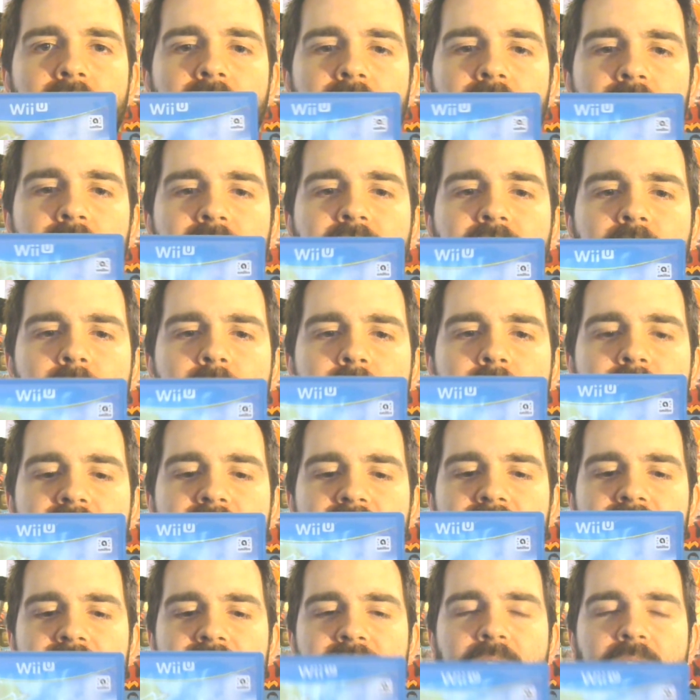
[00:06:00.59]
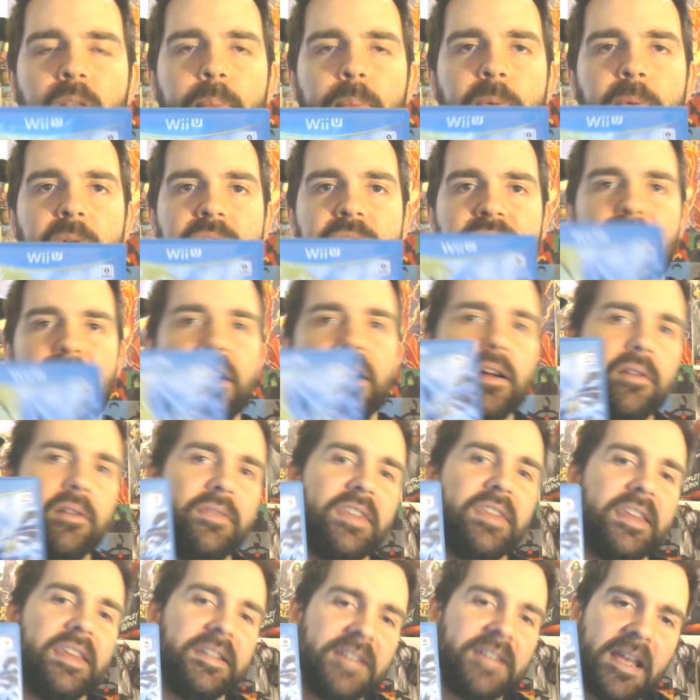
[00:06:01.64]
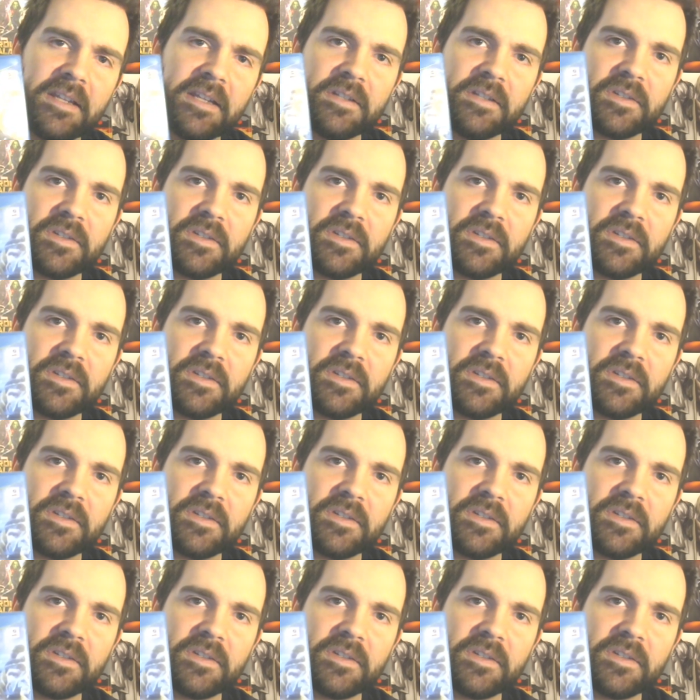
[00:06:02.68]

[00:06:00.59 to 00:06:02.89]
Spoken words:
From the developers of the Tekken